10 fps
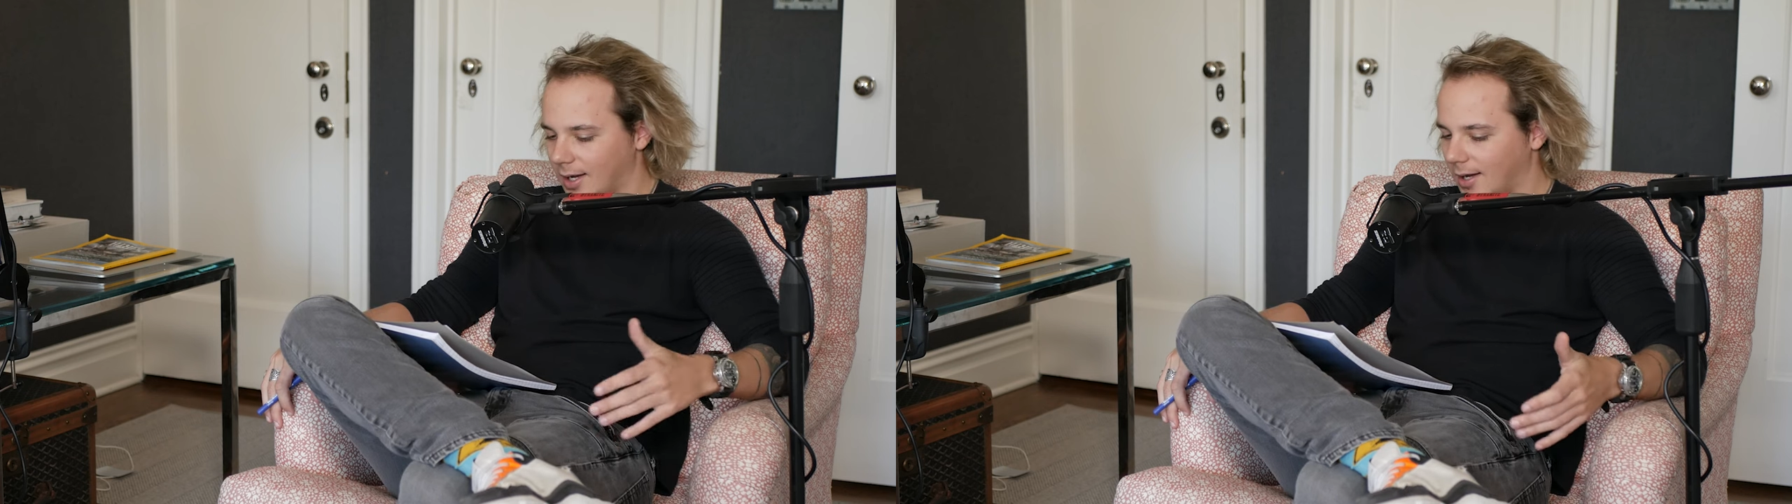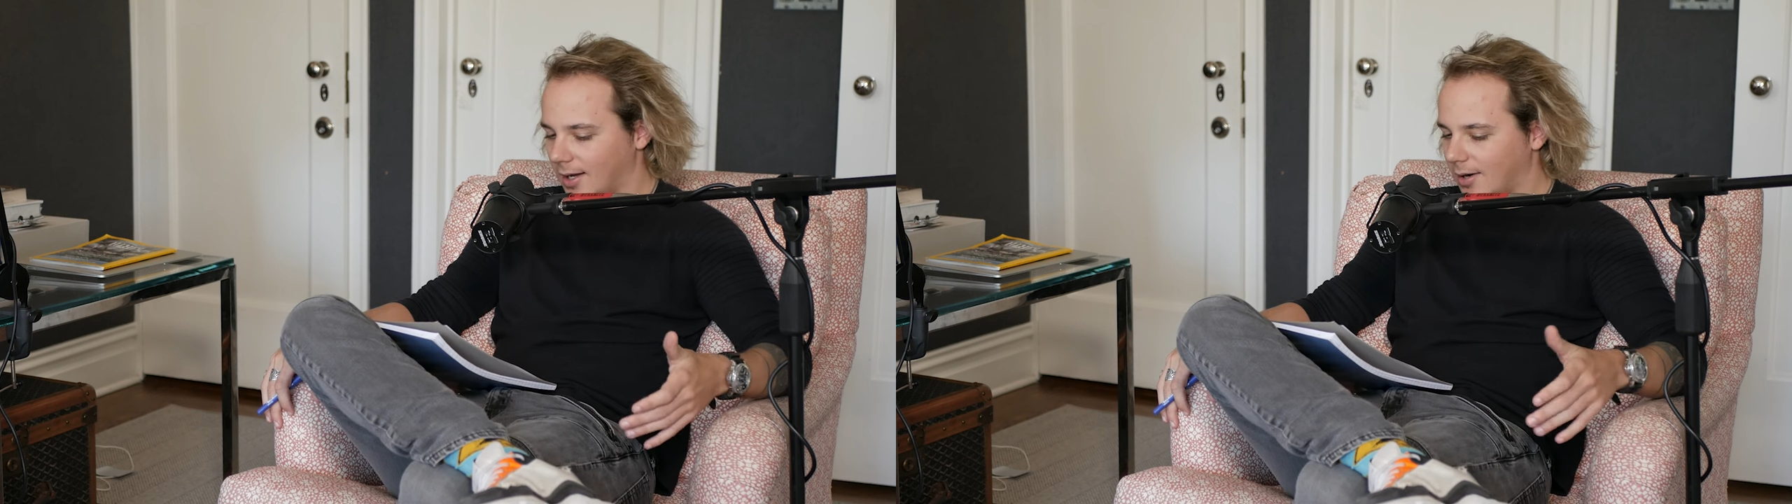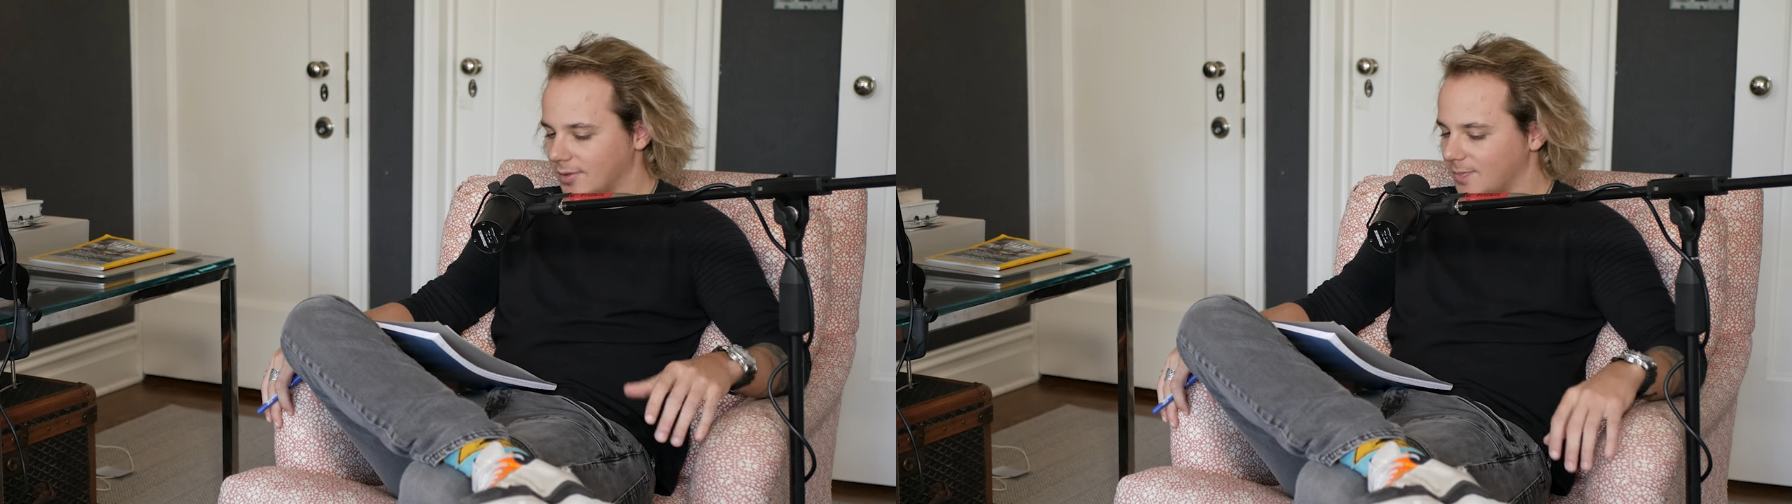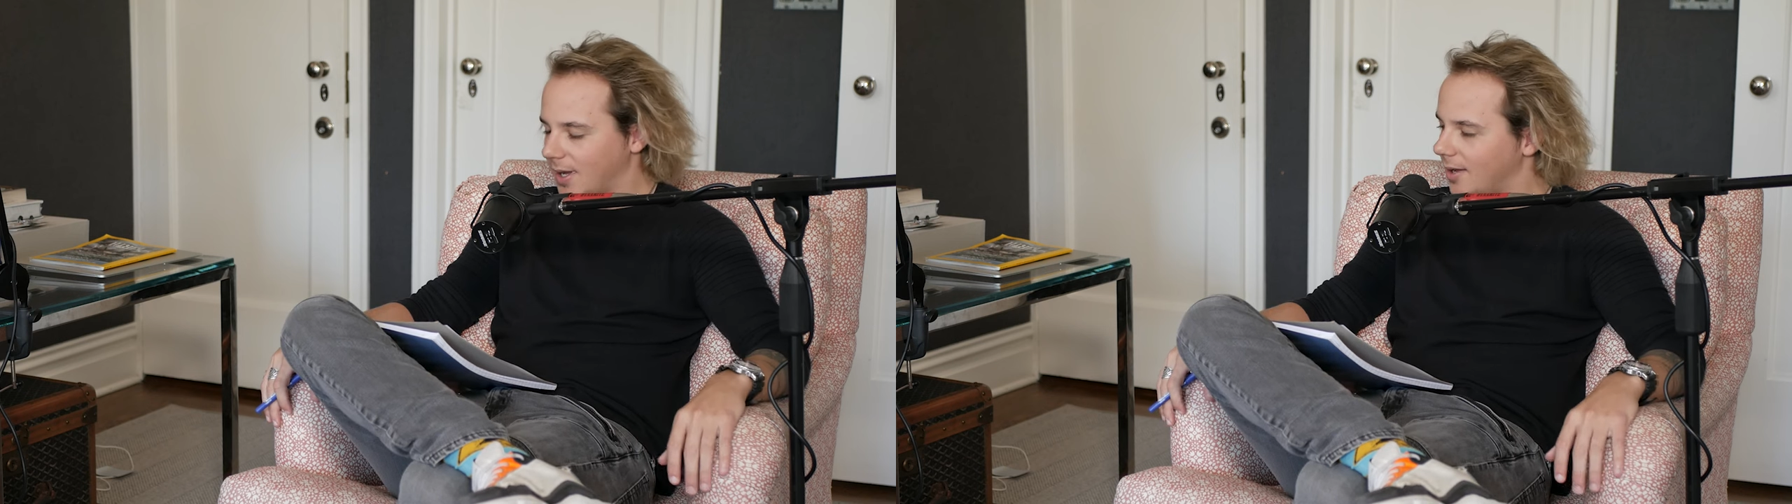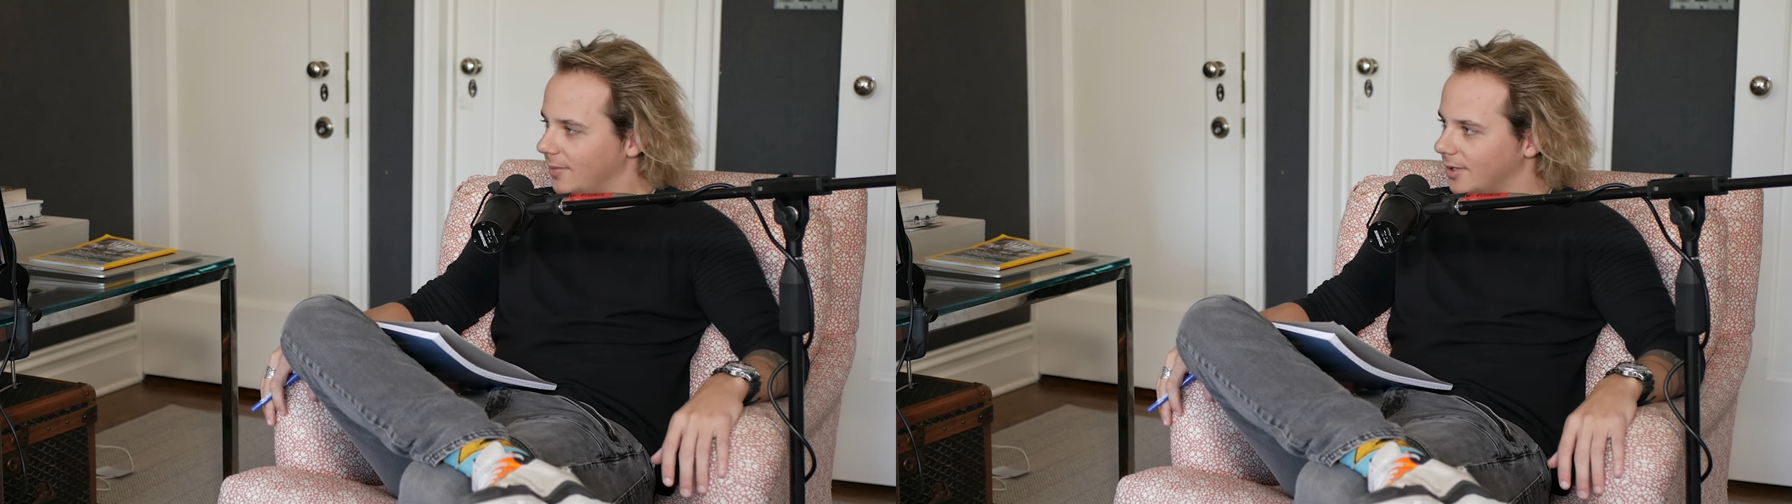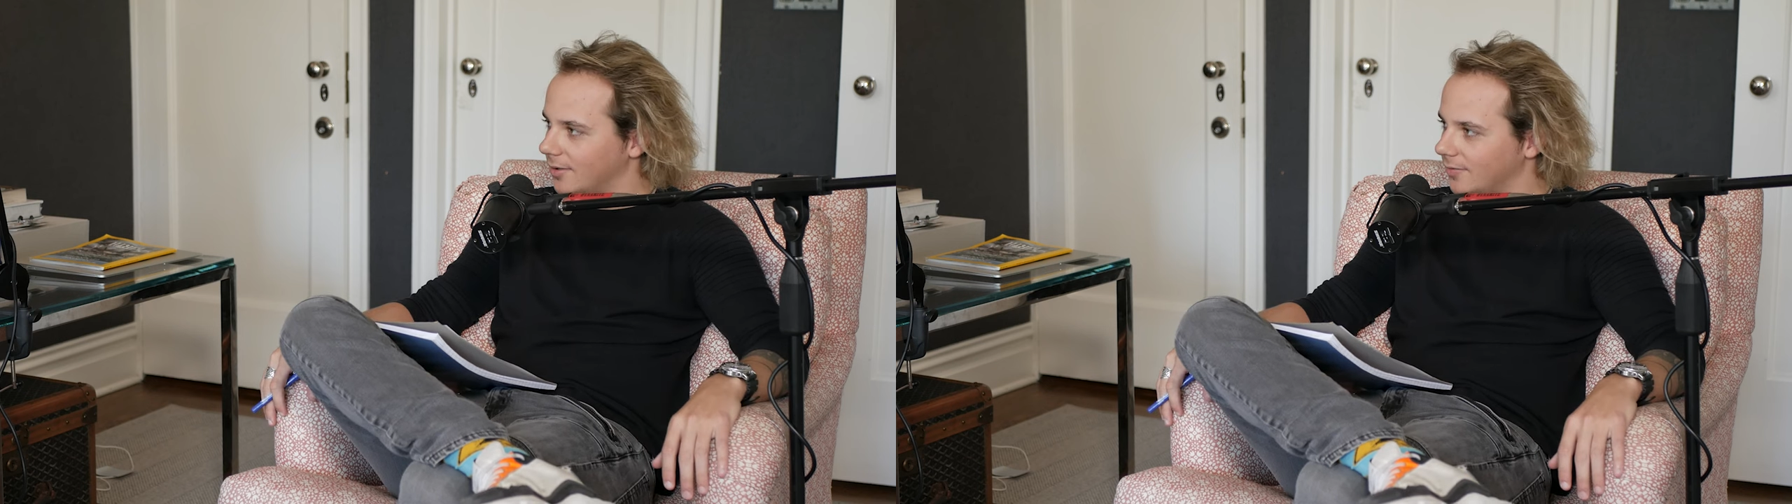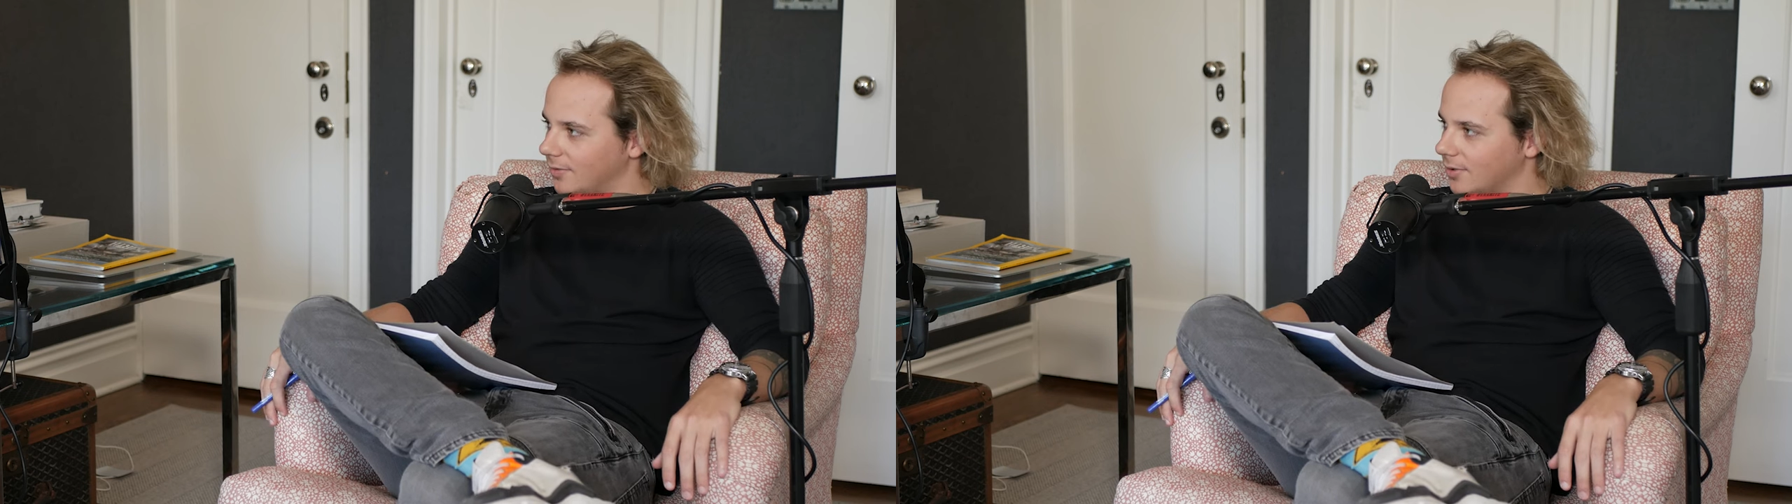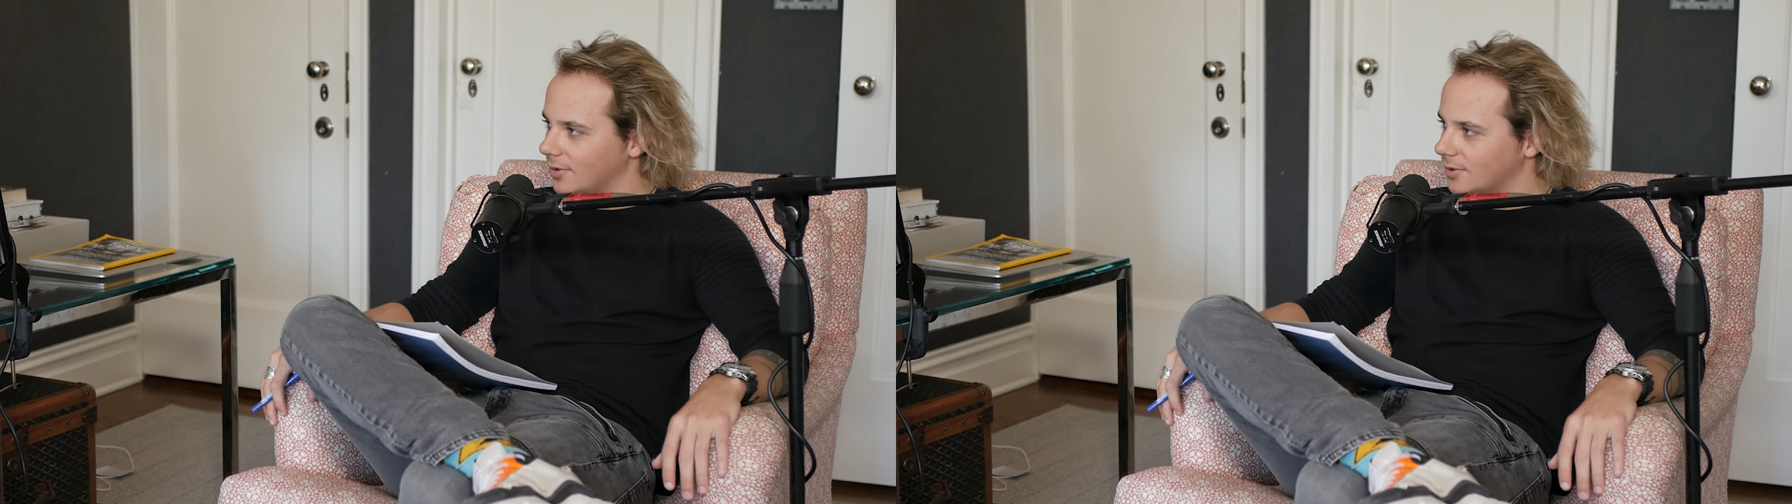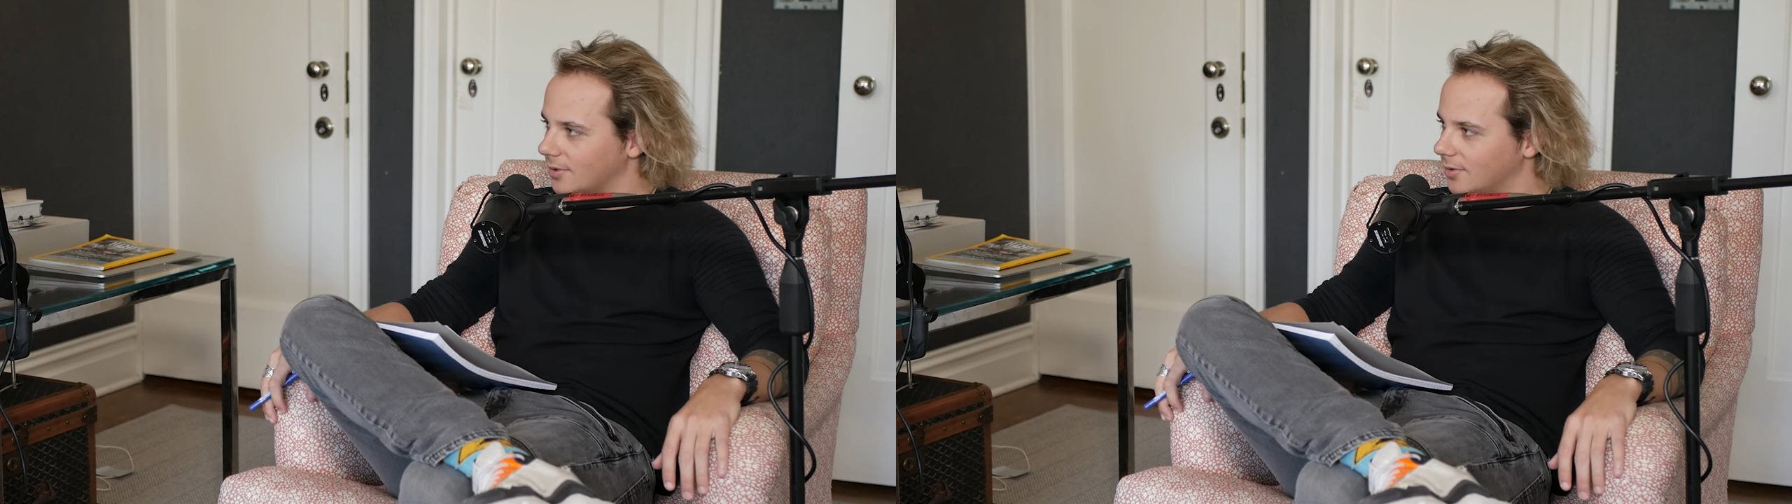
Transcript: How is payment enforced?